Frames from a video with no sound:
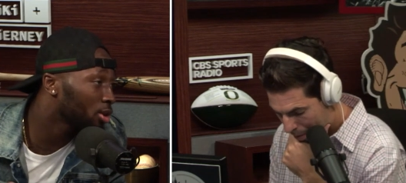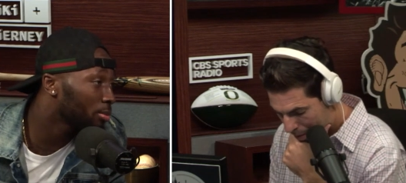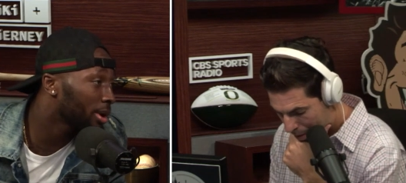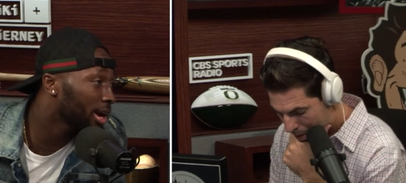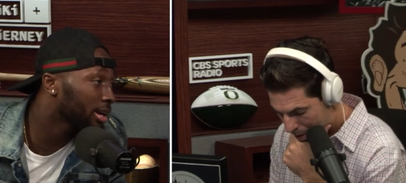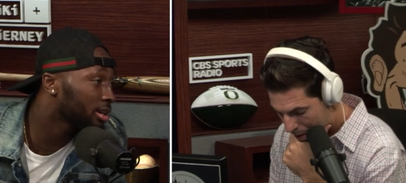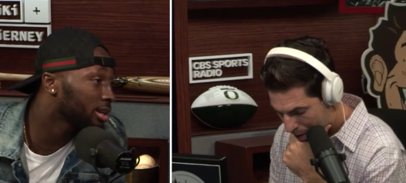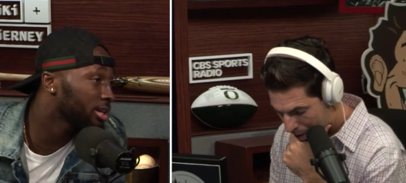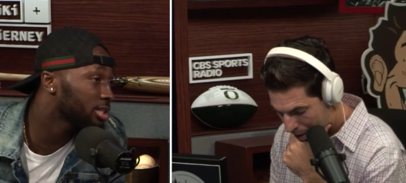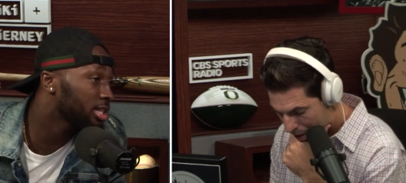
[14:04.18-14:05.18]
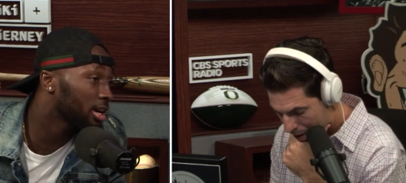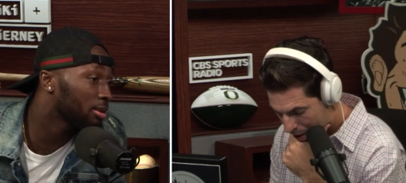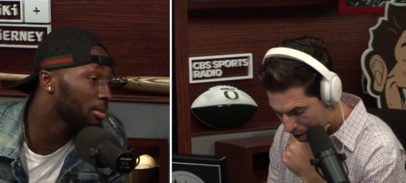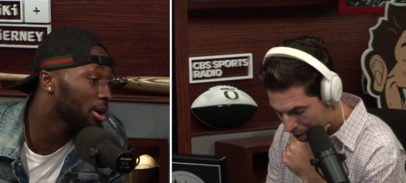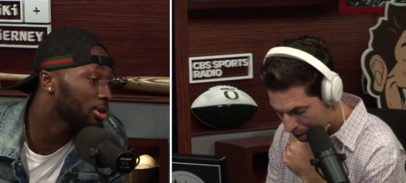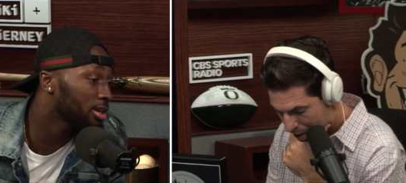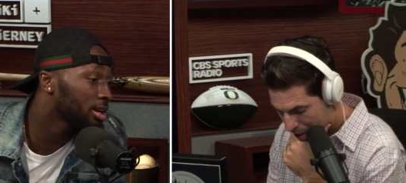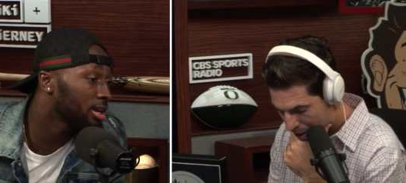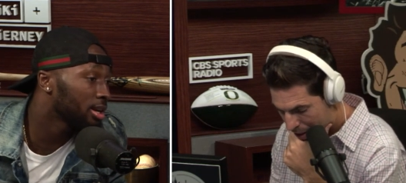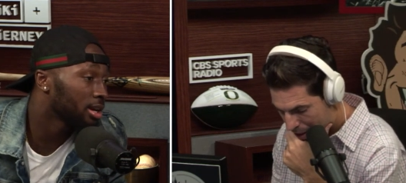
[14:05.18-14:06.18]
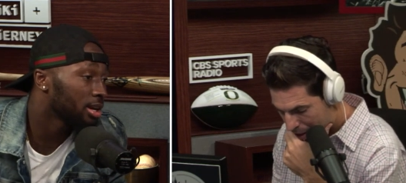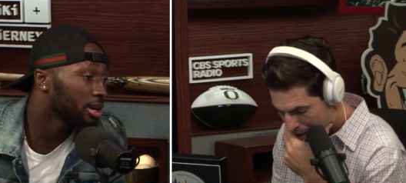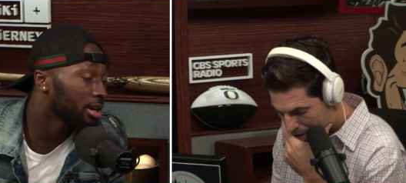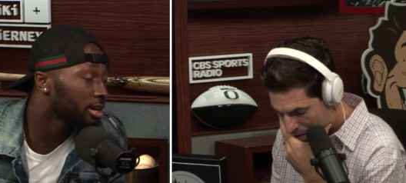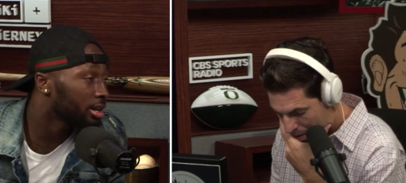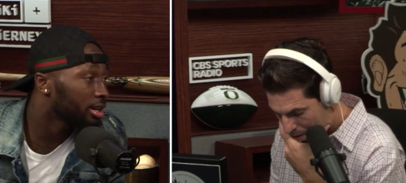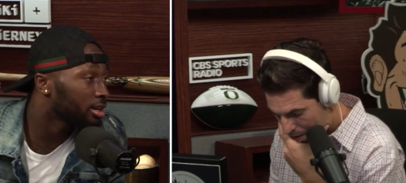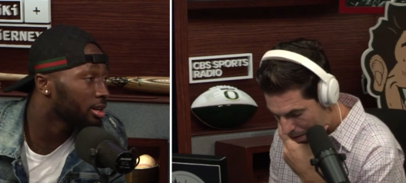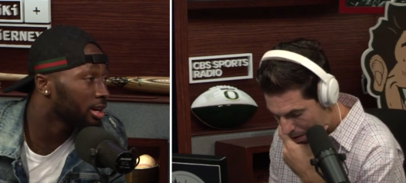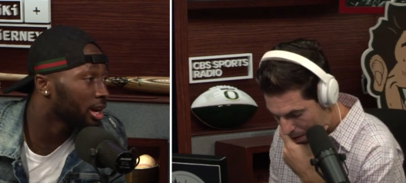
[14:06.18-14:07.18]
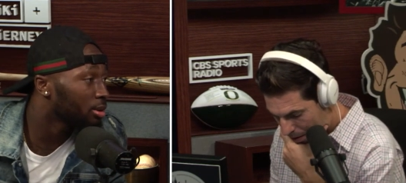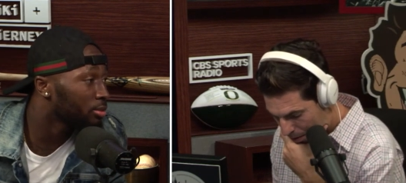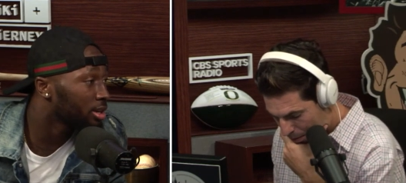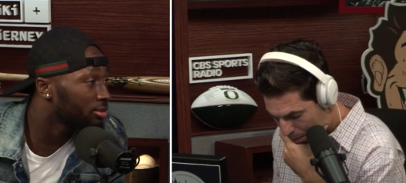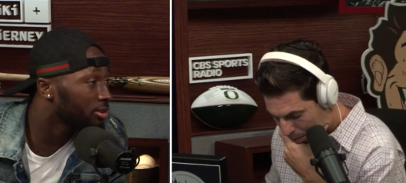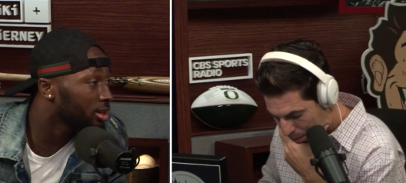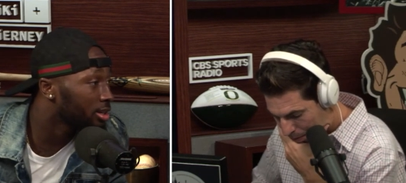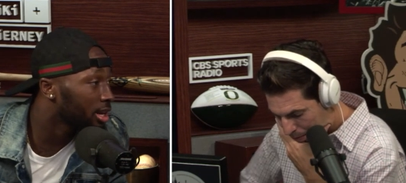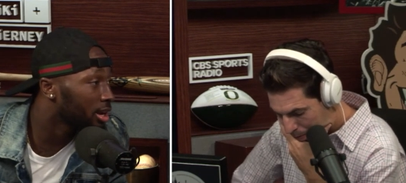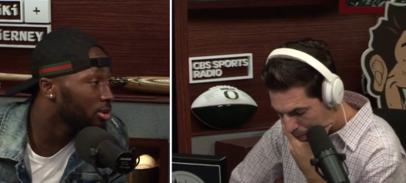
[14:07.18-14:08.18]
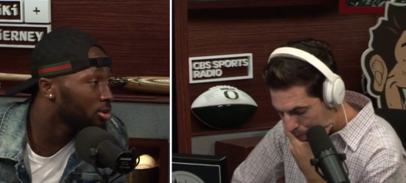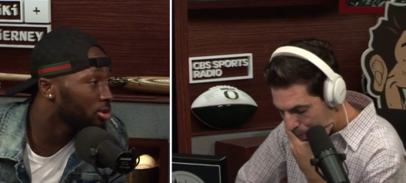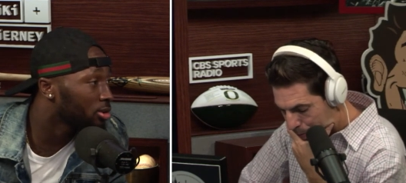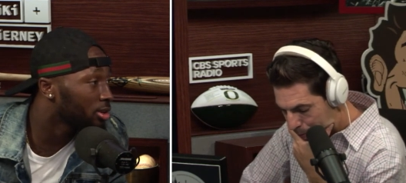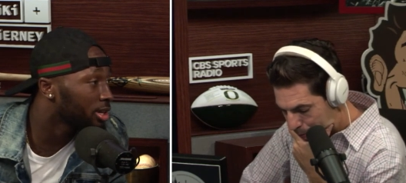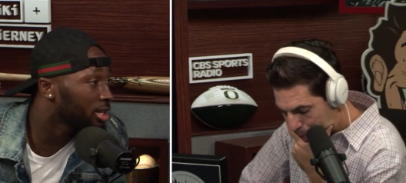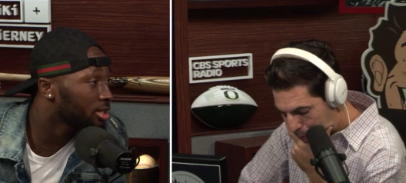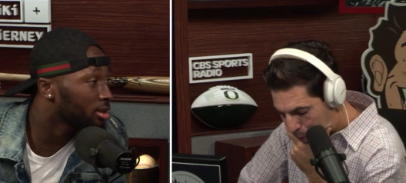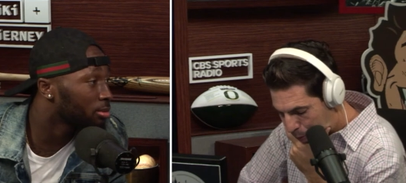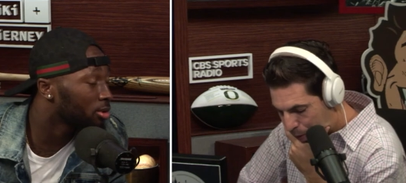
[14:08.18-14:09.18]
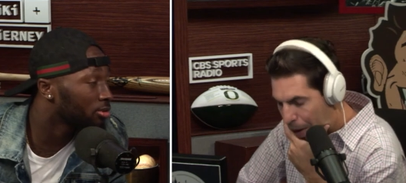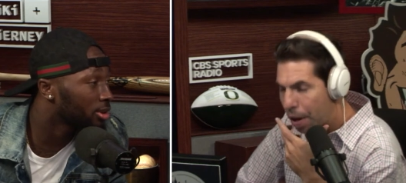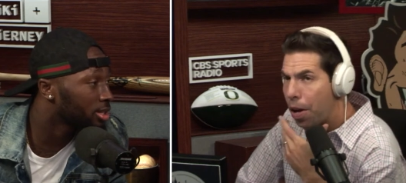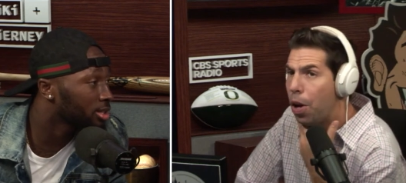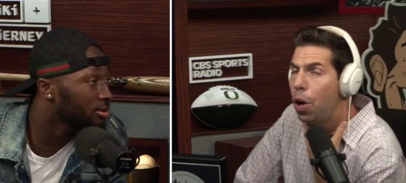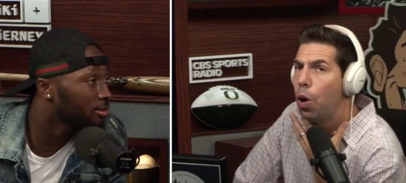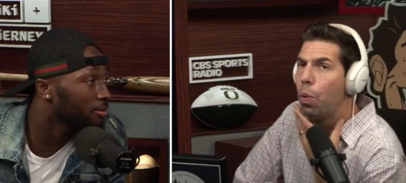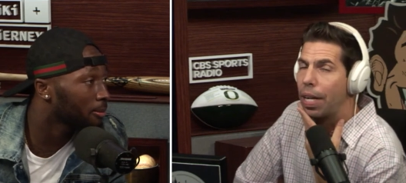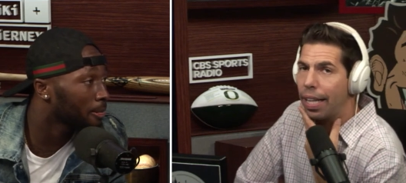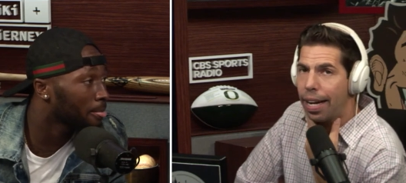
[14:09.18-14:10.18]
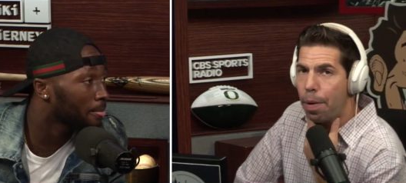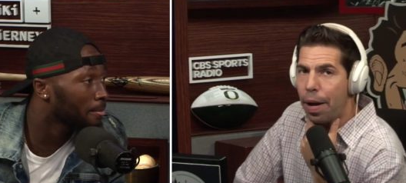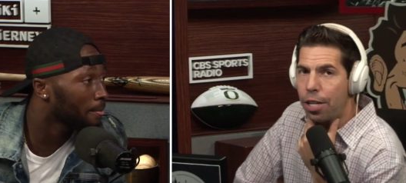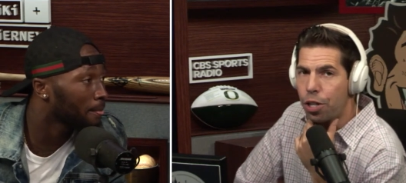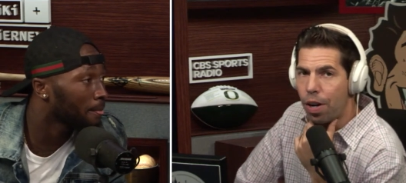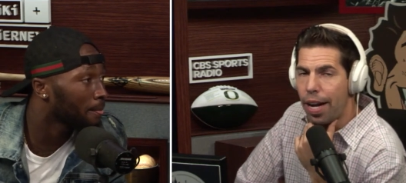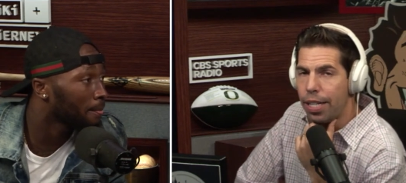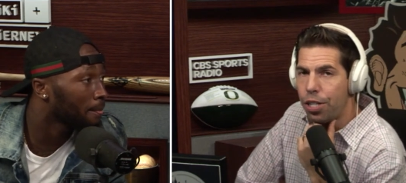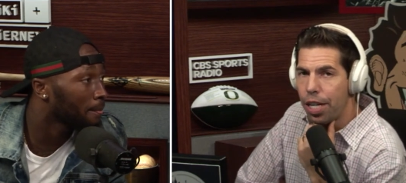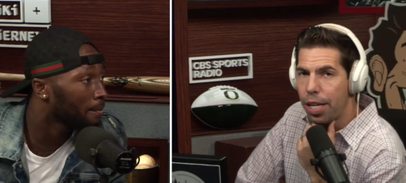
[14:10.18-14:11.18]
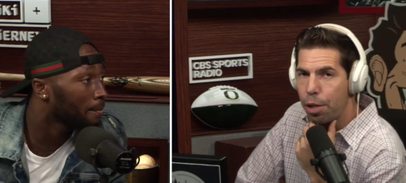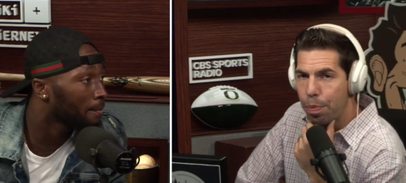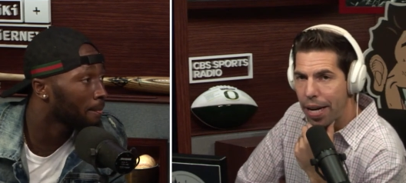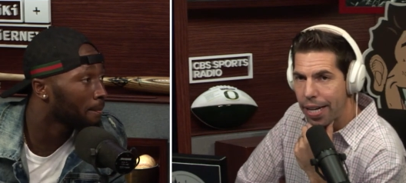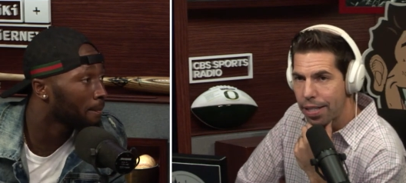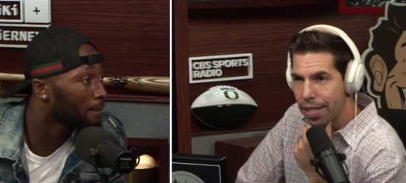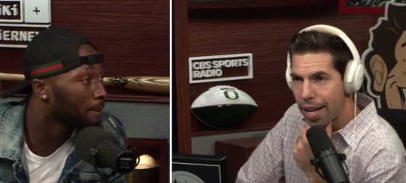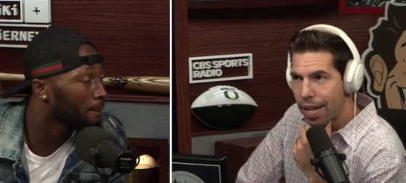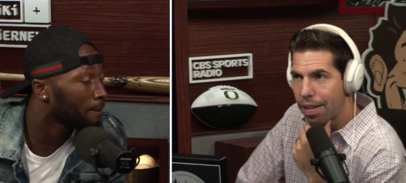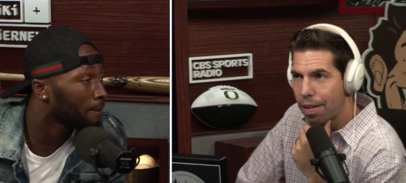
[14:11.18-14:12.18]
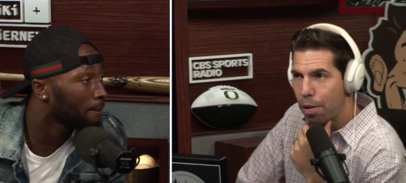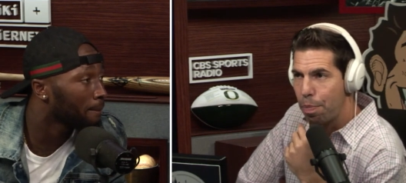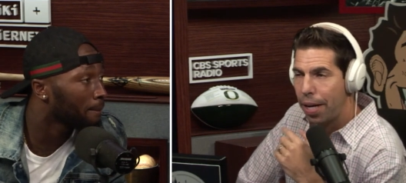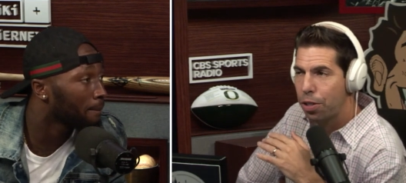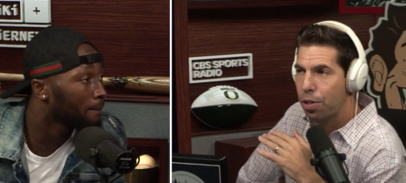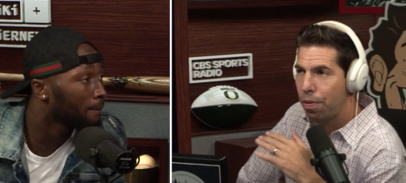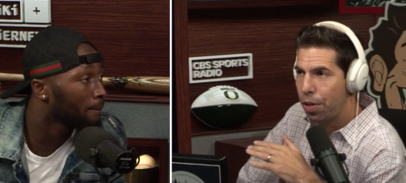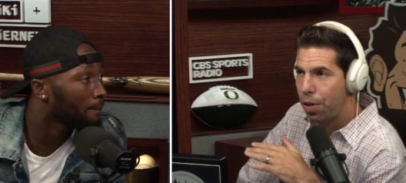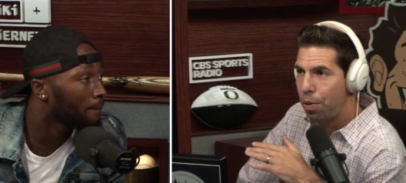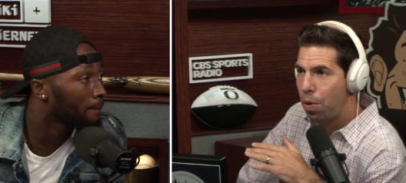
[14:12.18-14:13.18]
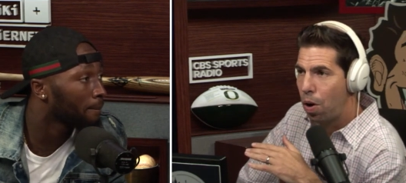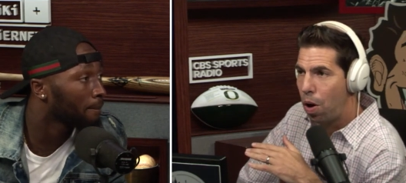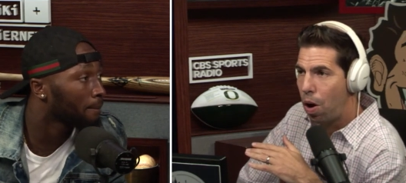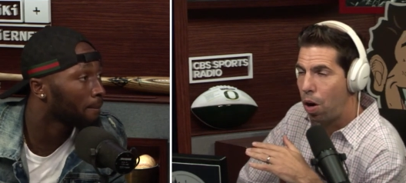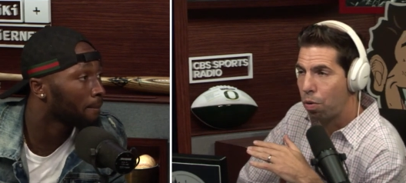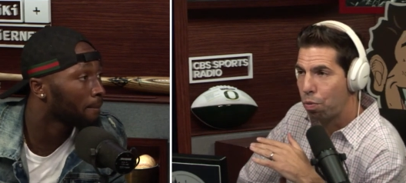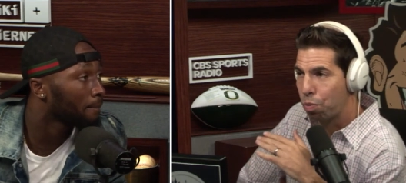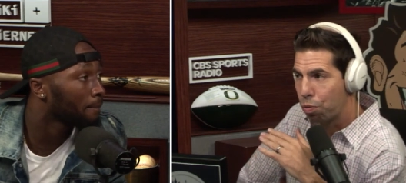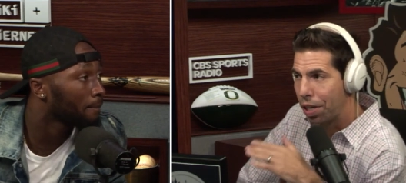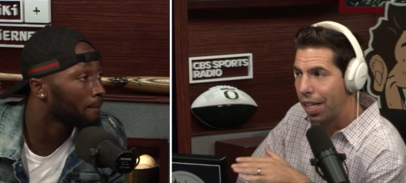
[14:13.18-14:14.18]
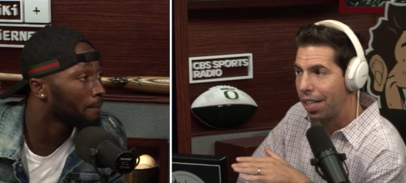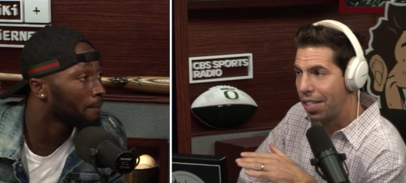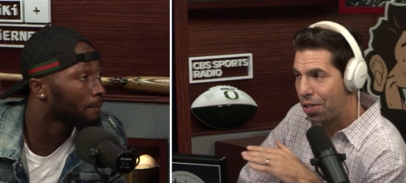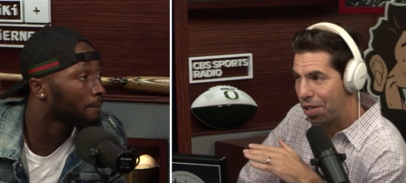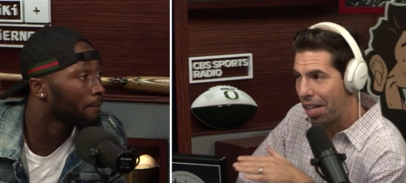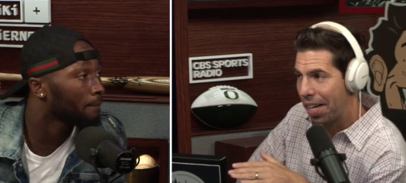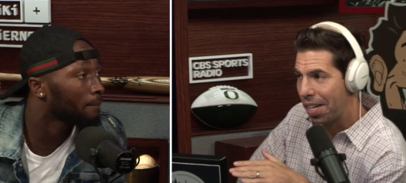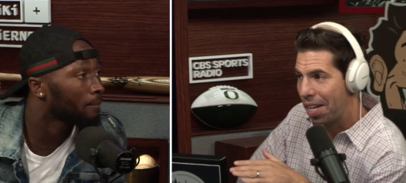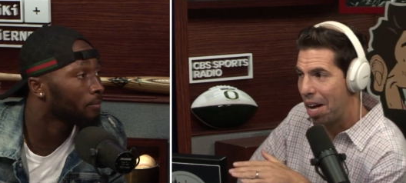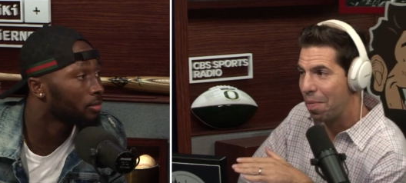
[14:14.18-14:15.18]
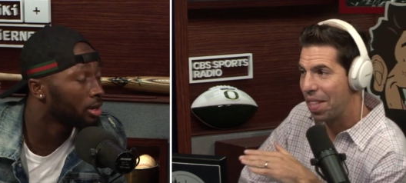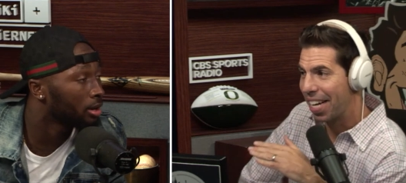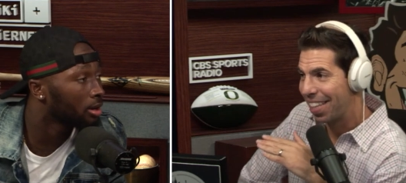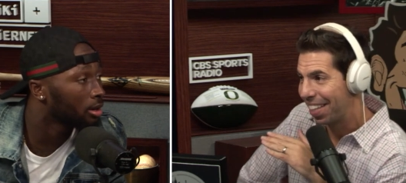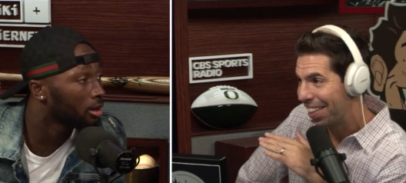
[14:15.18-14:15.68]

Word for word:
Speaker 1: go back and, and check them out and, and, and look at them when you're feeling down or, or need some motivation.
Speaker 2: What I like about your IG page is that the pictures of you are really slick. I mean, yeah. they got the